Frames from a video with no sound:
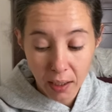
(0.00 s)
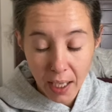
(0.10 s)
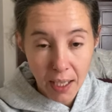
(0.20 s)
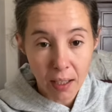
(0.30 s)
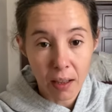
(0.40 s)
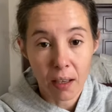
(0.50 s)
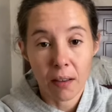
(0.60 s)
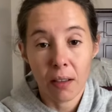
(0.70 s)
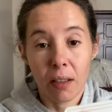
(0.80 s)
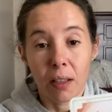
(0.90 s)
Like
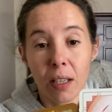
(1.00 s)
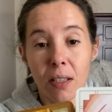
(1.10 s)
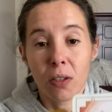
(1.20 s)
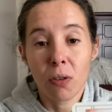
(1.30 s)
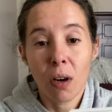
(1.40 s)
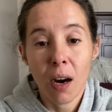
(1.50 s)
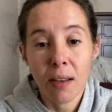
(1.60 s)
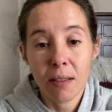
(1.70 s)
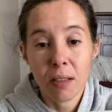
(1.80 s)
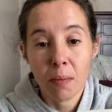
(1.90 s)
there, these two
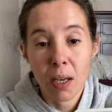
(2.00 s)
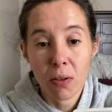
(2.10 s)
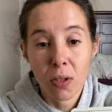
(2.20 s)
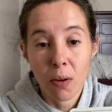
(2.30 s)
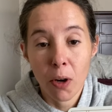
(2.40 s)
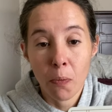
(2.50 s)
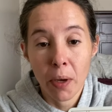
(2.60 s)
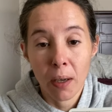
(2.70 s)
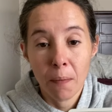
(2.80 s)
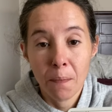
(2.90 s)
cards to me are so open,